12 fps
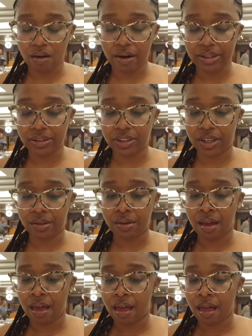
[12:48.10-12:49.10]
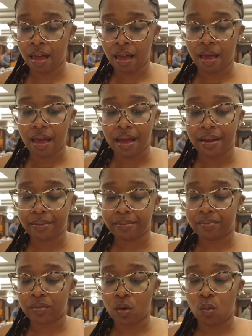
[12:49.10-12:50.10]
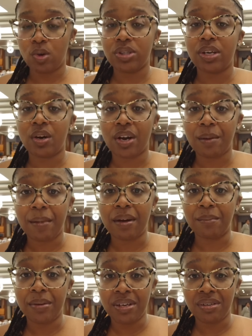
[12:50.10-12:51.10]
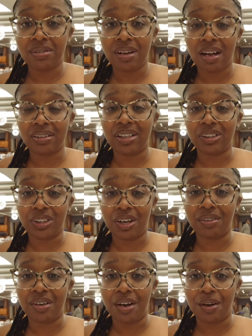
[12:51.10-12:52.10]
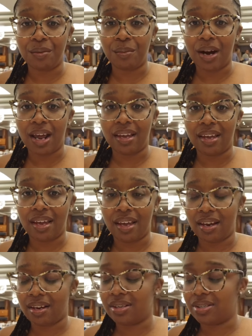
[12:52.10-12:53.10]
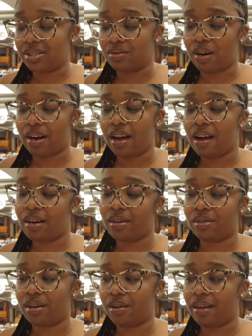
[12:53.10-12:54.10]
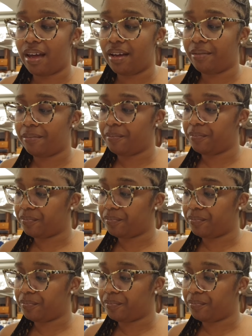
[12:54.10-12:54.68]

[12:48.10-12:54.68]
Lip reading: All right, so once I get my meal, I'll let y'all know what I get, because right now I don't know yet.